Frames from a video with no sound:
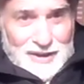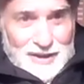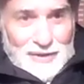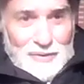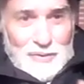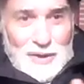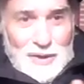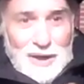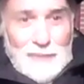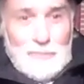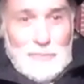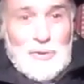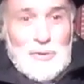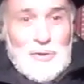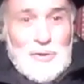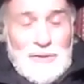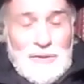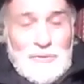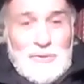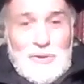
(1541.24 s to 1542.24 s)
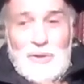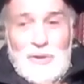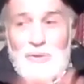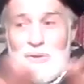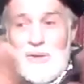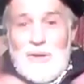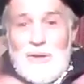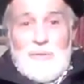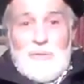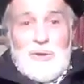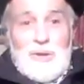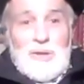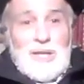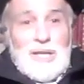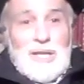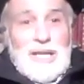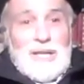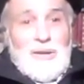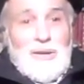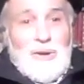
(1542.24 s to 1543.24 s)
When I'm peripheral, I'm
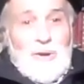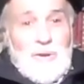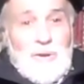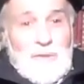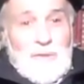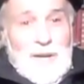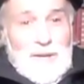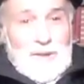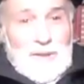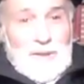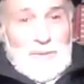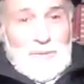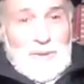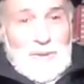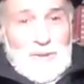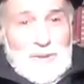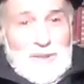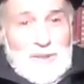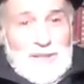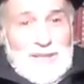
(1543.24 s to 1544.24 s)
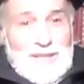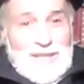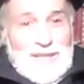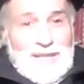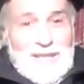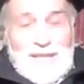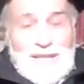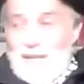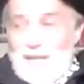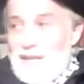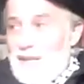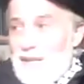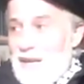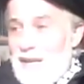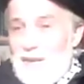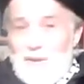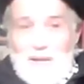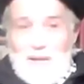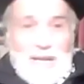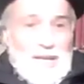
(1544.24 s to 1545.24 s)
looking at all variables
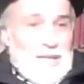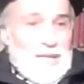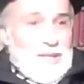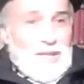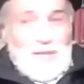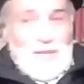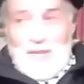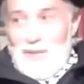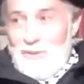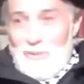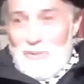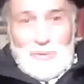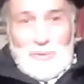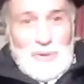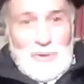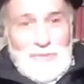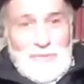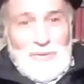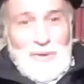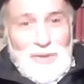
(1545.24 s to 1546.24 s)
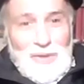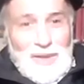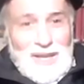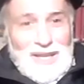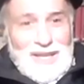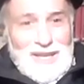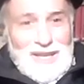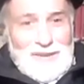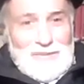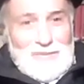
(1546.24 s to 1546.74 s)
and relationship to everything. Yeah.